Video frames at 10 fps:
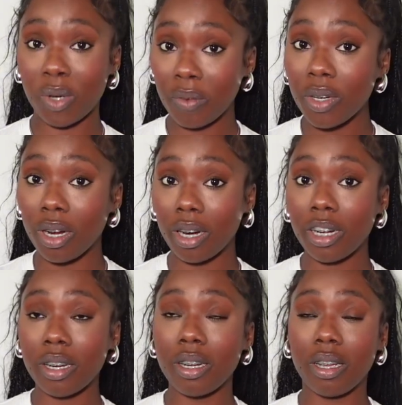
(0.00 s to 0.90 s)
off guard.
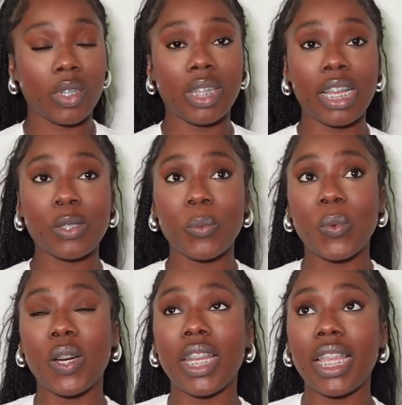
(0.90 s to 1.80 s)
That's
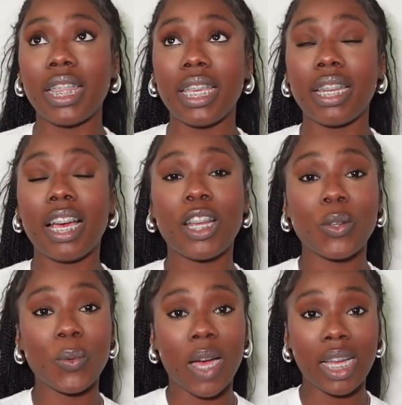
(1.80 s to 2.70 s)
one. And then how
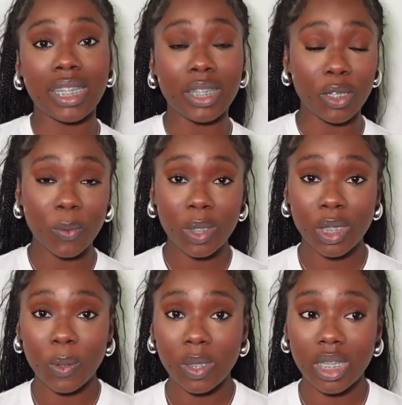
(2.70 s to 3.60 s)
do I deal with
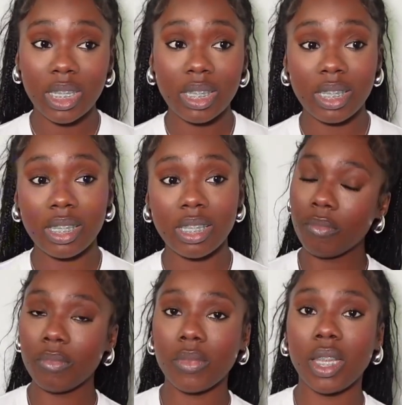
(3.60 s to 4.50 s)
slow seasons?
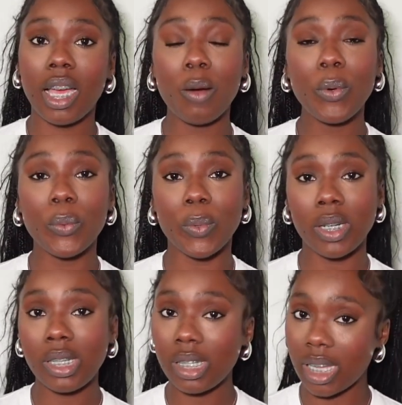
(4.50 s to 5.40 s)
I will
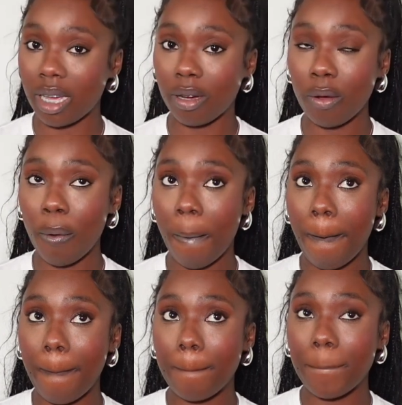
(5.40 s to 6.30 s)
run a sale,
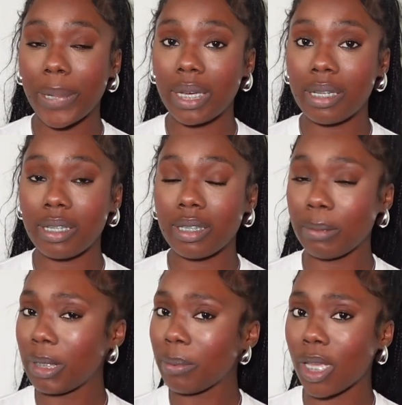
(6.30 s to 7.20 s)
but
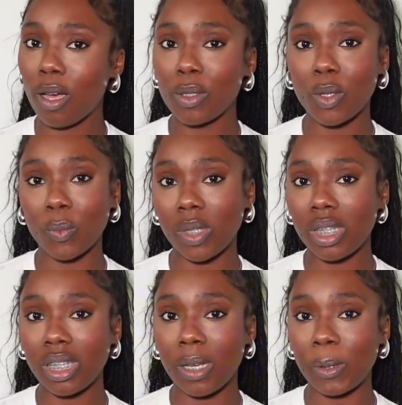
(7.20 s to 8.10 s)
sometimes I also run
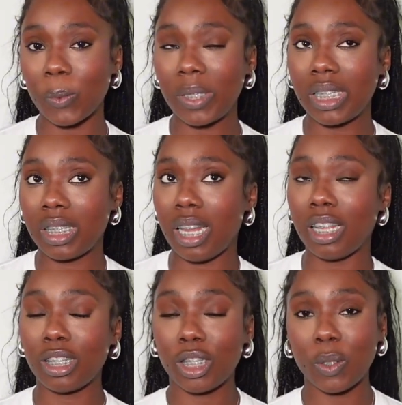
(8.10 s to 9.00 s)
sales when it's
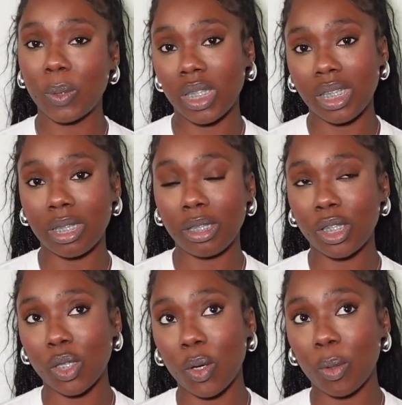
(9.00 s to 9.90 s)
not slow season.
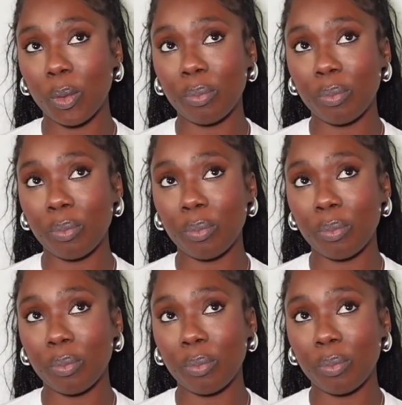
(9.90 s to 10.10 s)
So,